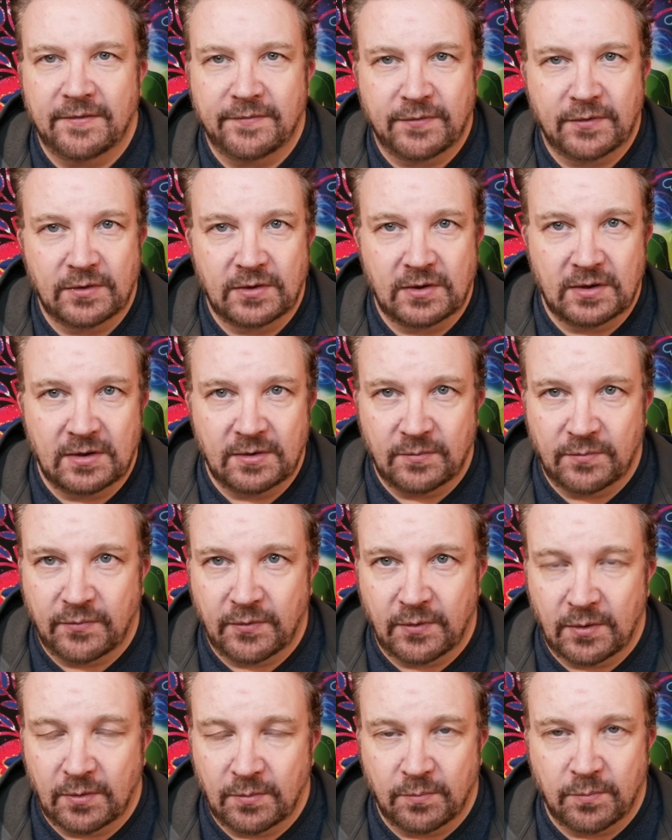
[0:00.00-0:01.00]

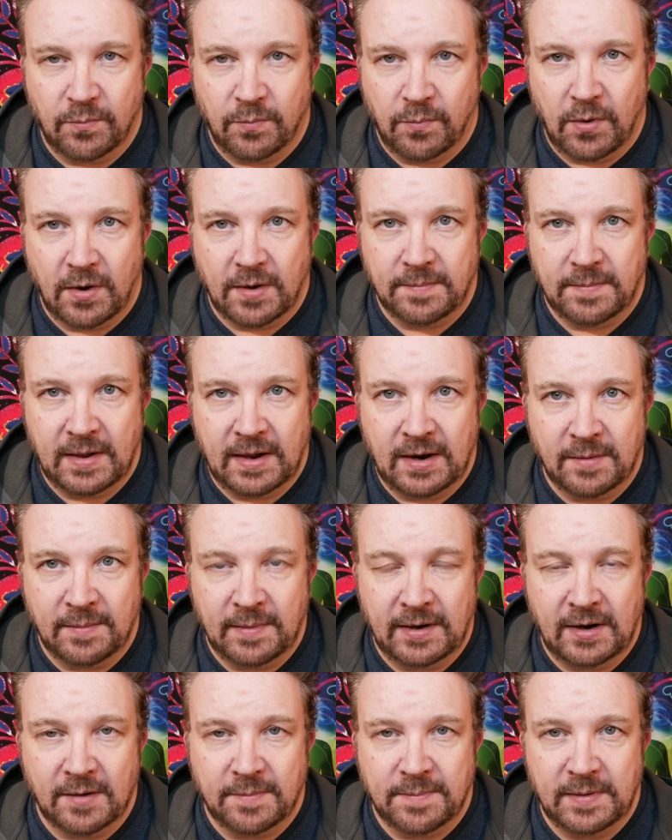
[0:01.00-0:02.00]
for what may or
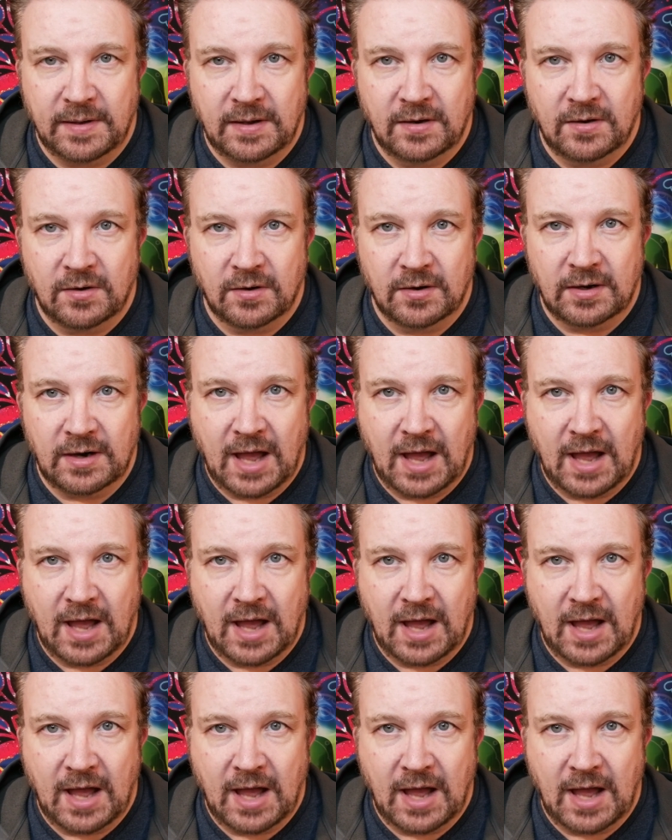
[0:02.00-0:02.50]
may not be going